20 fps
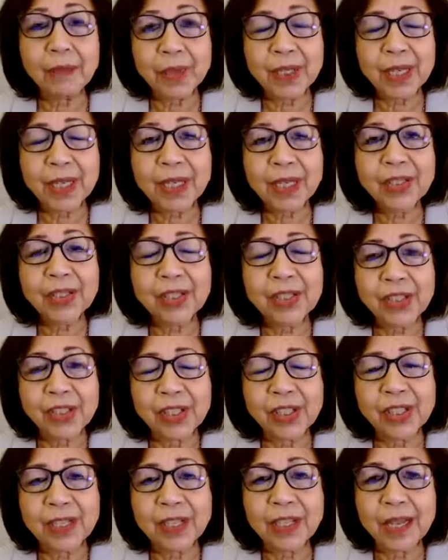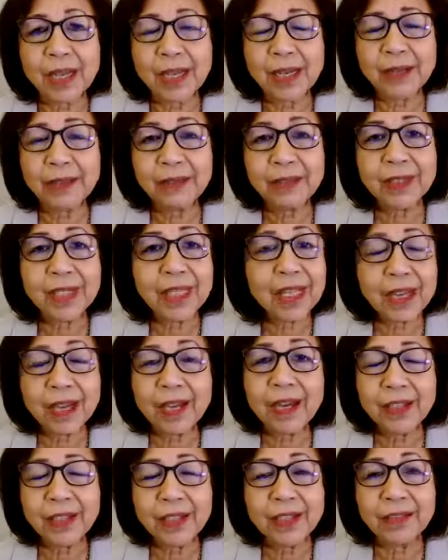protester just now, they
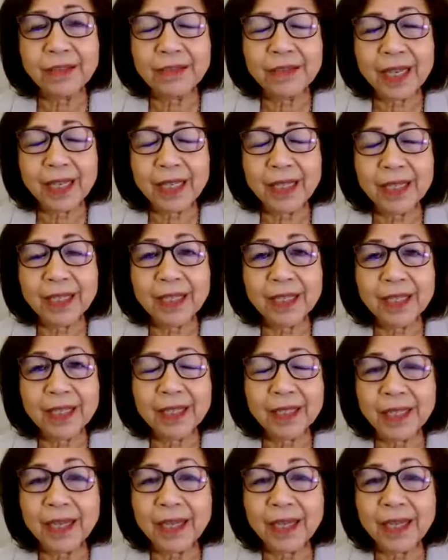are defiant.